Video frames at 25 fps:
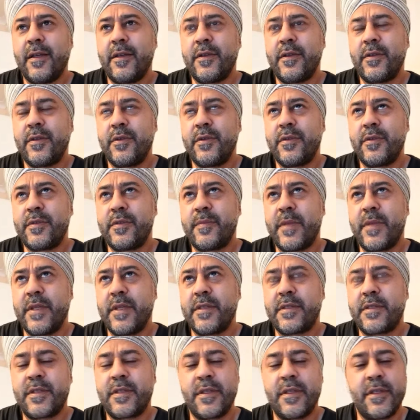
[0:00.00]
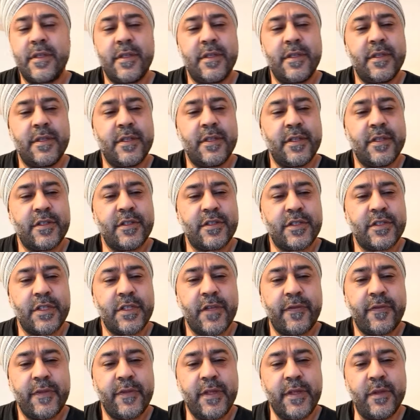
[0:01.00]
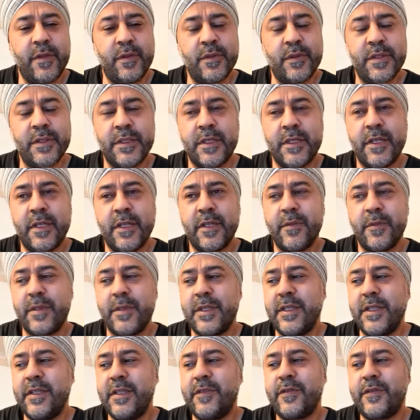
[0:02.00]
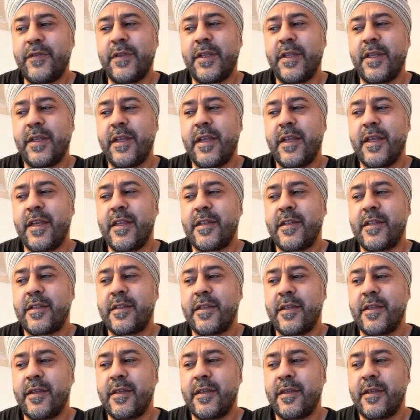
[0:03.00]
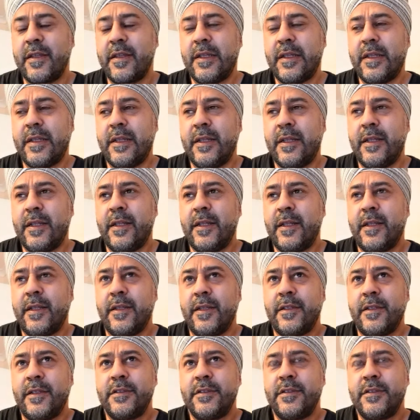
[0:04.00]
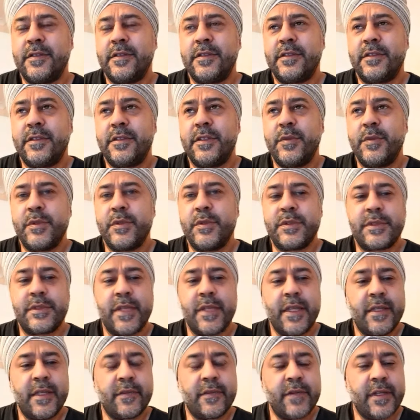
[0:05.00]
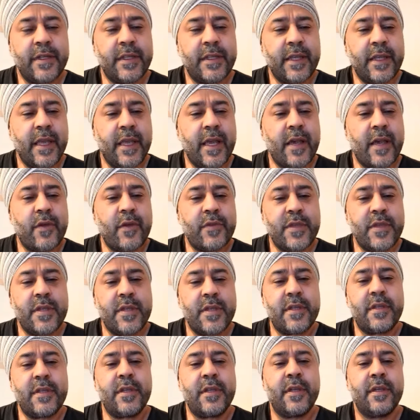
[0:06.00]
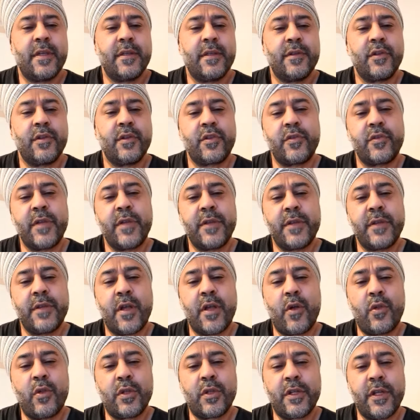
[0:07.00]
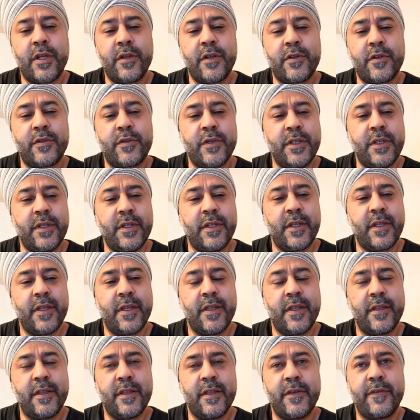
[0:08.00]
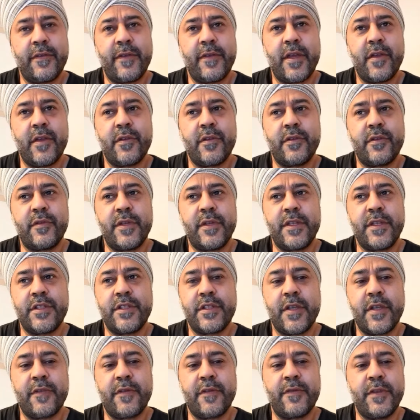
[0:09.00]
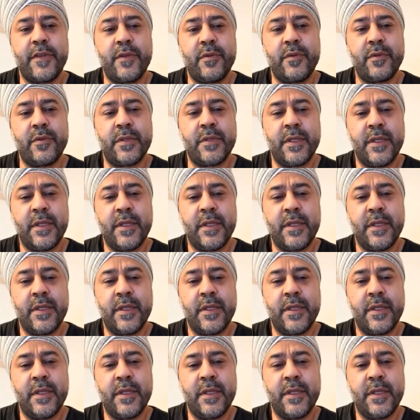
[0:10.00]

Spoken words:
who's based in Sheffield, I believe, and she was saying really how they looked around the whole country and they found really Sheffield